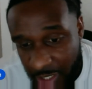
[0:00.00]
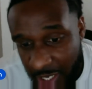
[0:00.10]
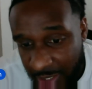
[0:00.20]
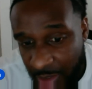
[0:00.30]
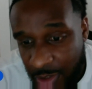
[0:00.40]
can
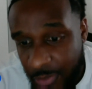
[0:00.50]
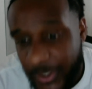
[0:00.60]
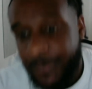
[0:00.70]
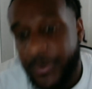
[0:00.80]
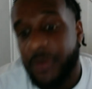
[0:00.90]
also be
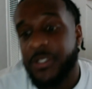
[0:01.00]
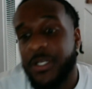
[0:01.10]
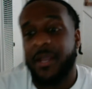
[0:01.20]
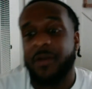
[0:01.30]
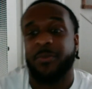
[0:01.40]
compared to the
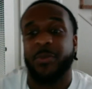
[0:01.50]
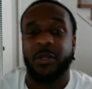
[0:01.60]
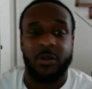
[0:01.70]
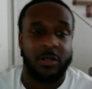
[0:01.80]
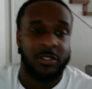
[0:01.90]
count of
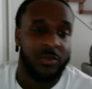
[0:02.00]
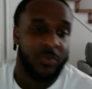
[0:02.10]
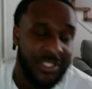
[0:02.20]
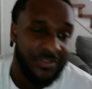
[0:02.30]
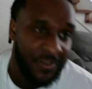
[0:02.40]
Pentecost, which is
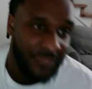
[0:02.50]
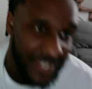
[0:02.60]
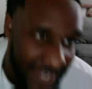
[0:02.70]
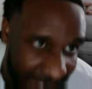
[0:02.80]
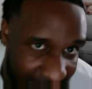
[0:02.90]
50 days.